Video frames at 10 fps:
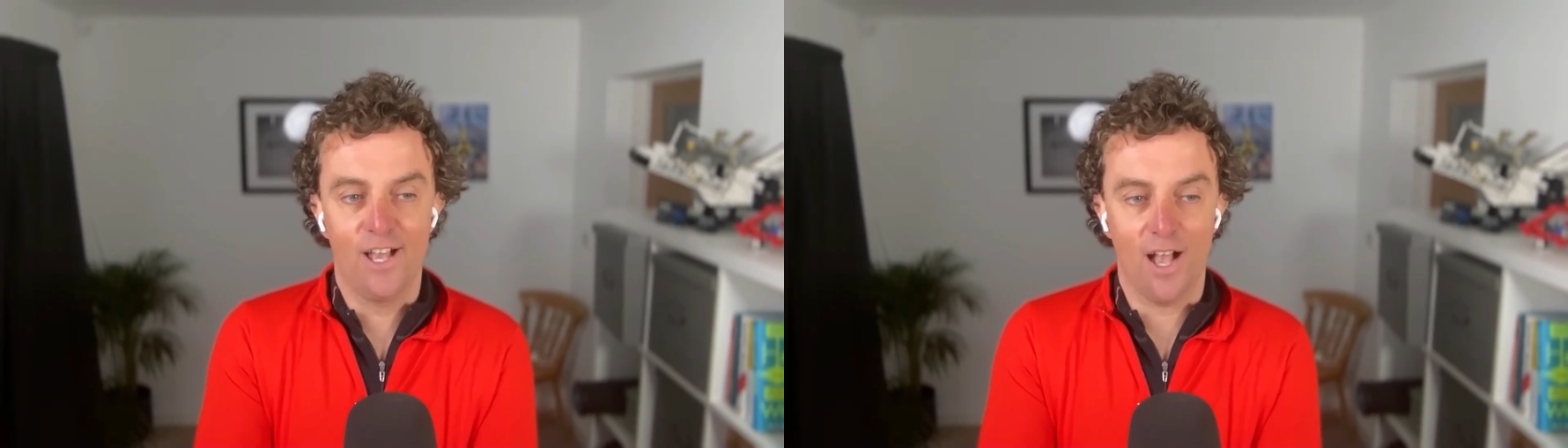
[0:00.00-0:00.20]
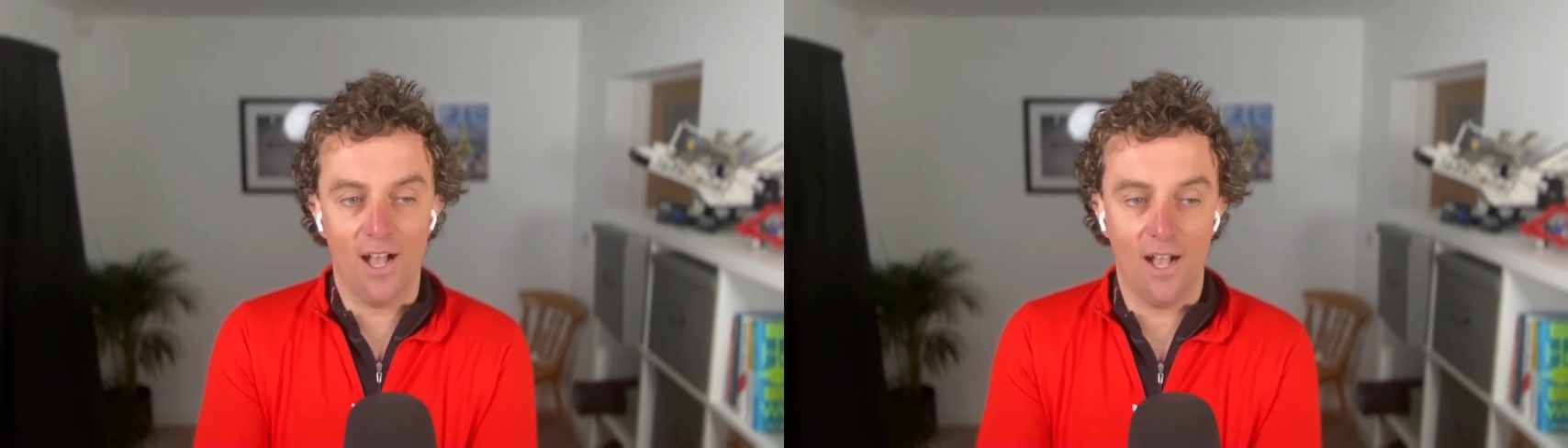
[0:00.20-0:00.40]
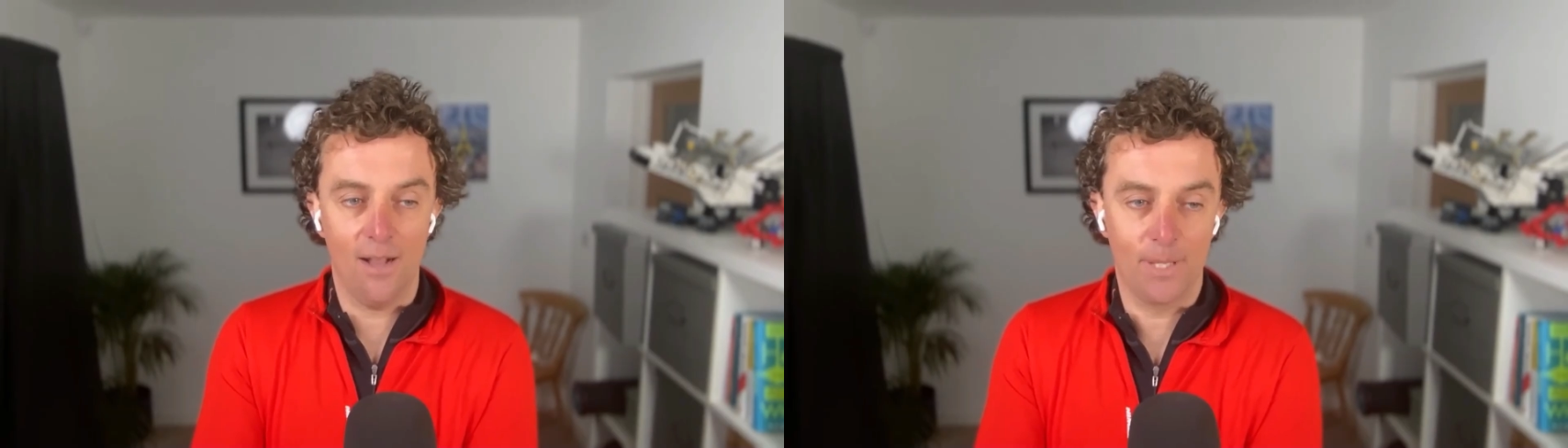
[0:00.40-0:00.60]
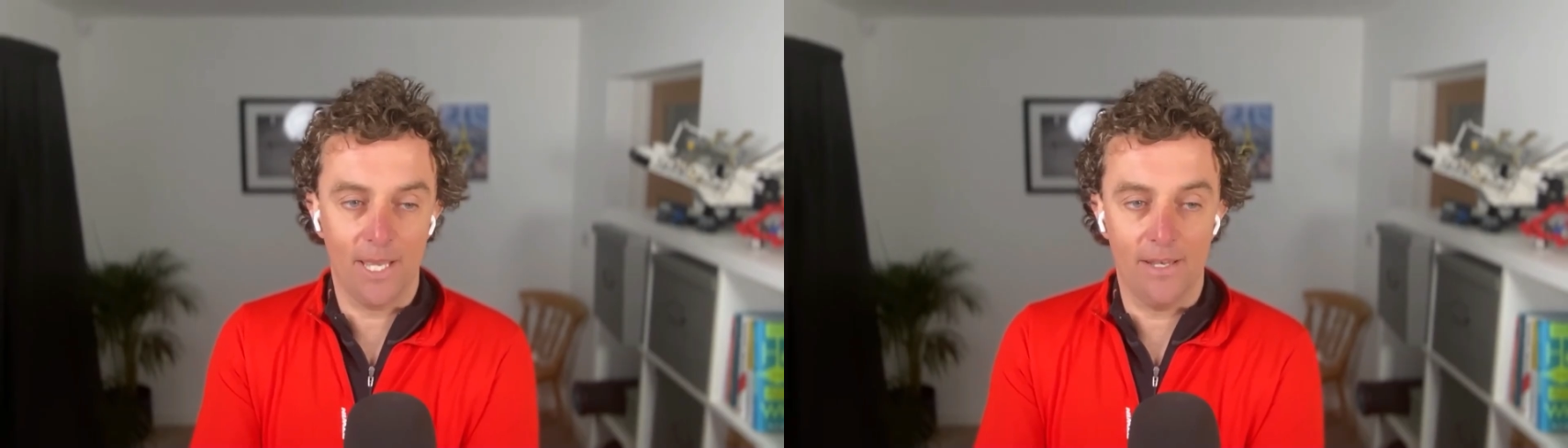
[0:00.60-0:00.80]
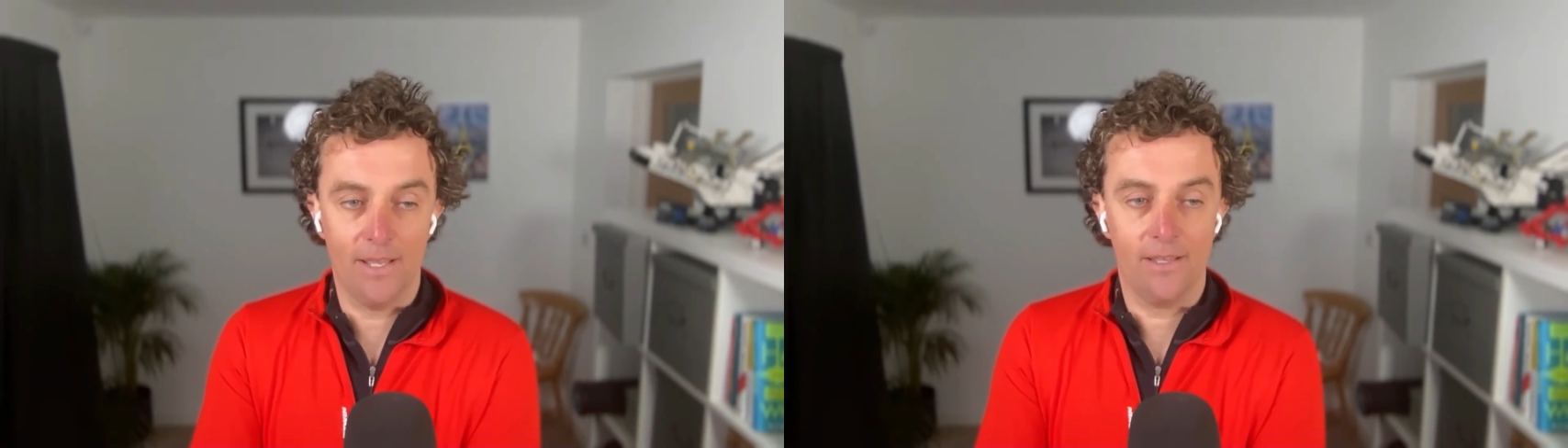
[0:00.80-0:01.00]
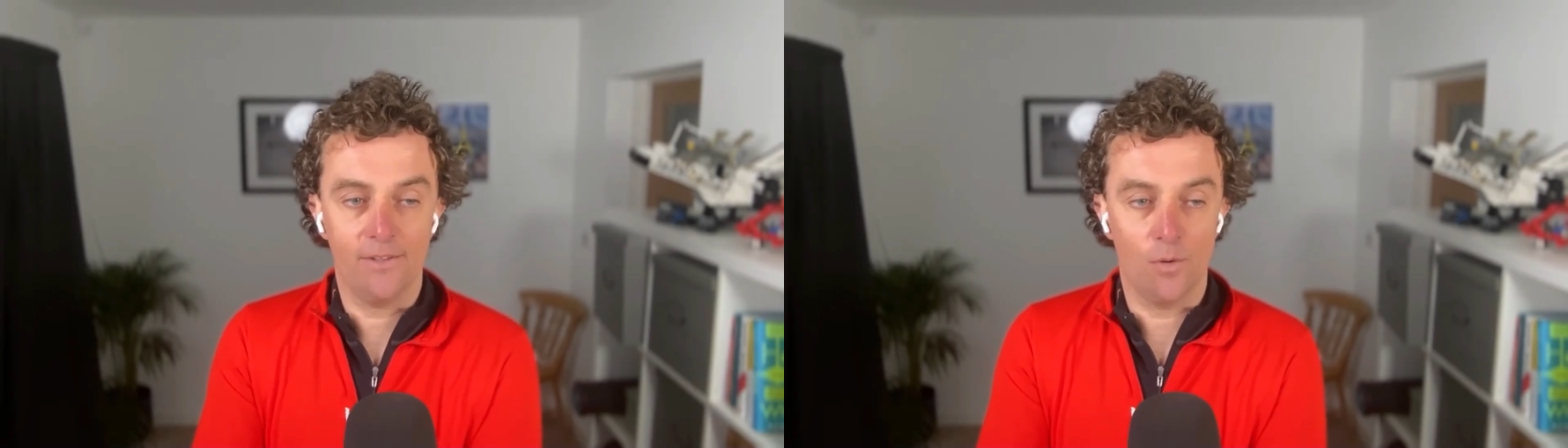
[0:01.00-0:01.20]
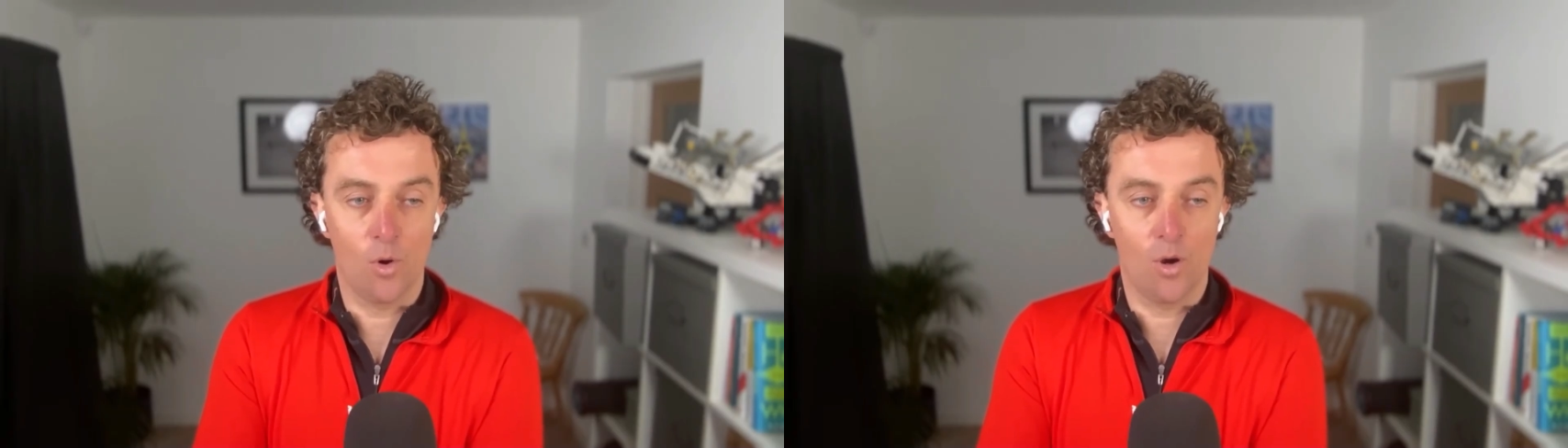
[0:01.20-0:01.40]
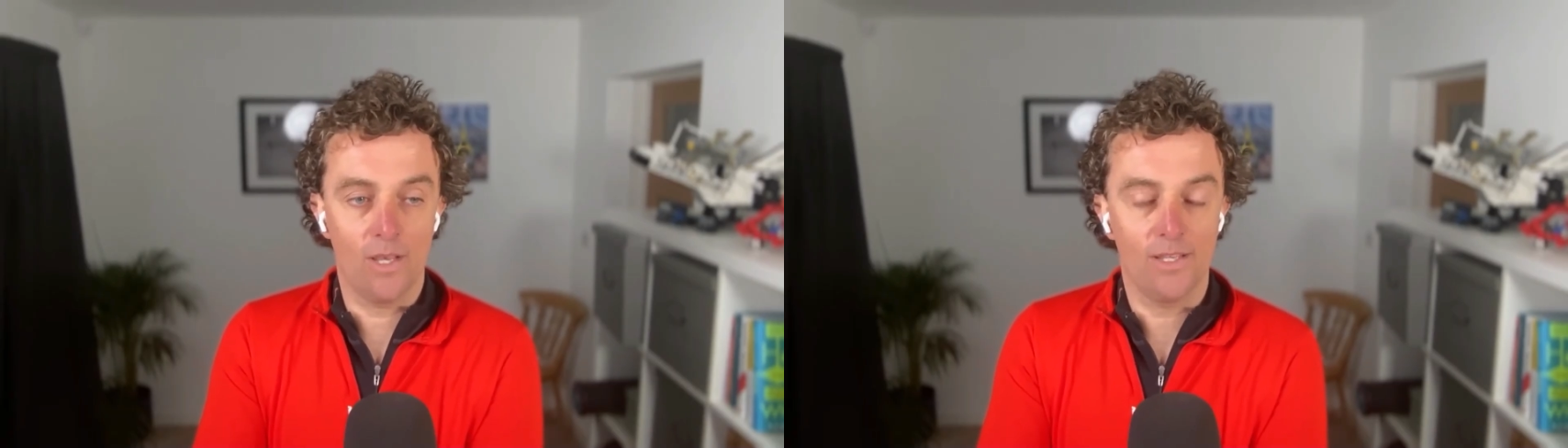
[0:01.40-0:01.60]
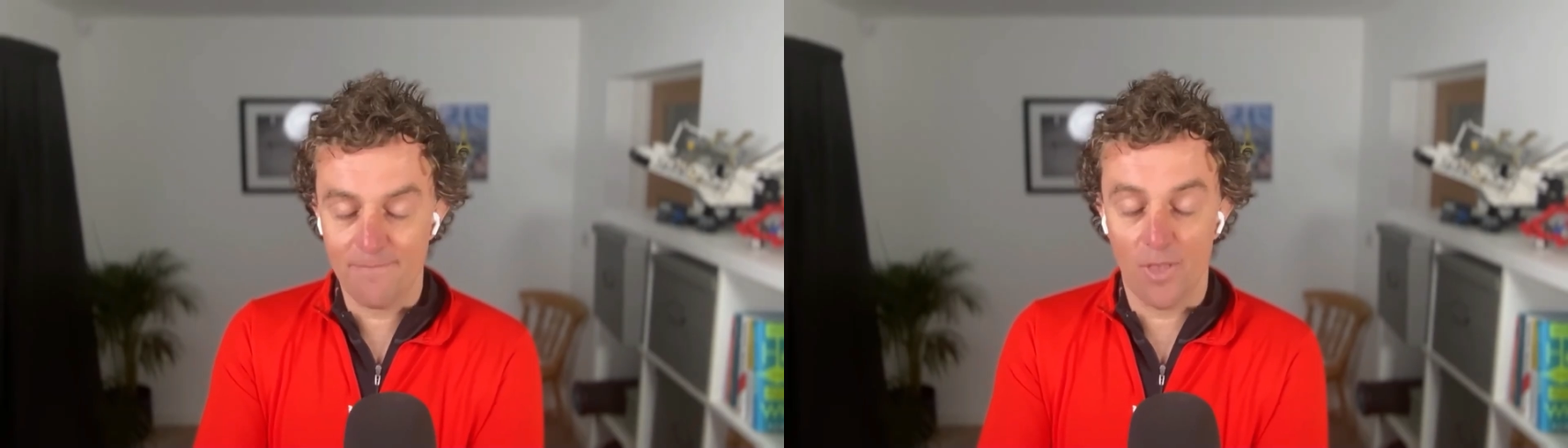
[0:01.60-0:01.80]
I'm getting there. Don't worry.